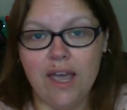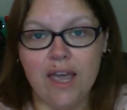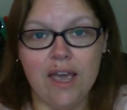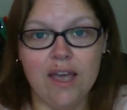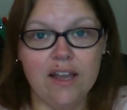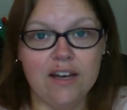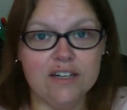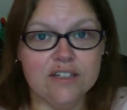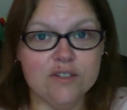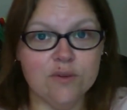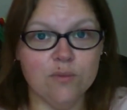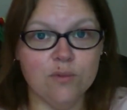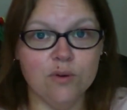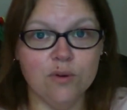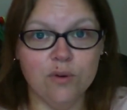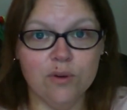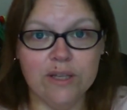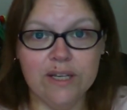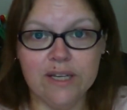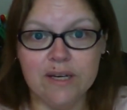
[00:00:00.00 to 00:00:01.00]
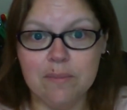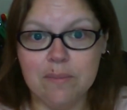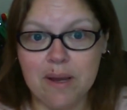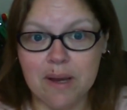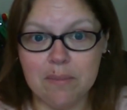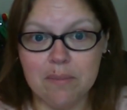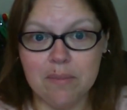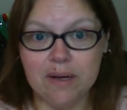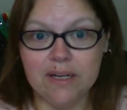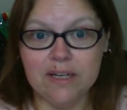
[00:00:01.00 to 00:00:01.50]
And we're all here to
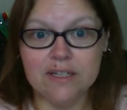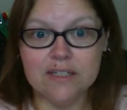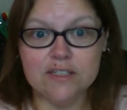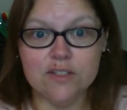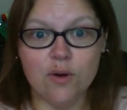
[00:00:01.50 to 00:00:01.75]
make money,